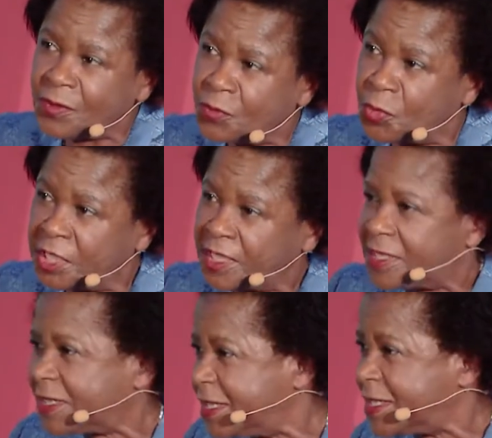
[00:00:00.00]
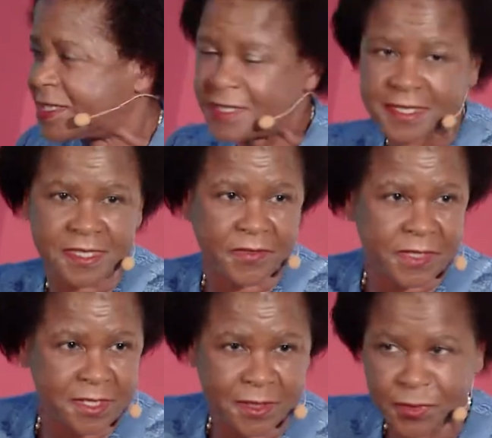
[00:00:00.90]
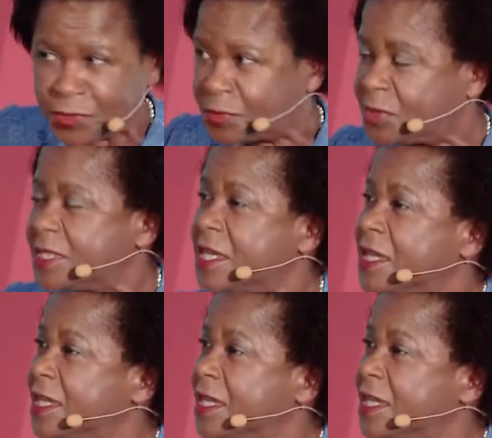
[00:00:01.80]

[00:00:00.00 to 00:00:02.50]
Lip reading: work as a 70-year-old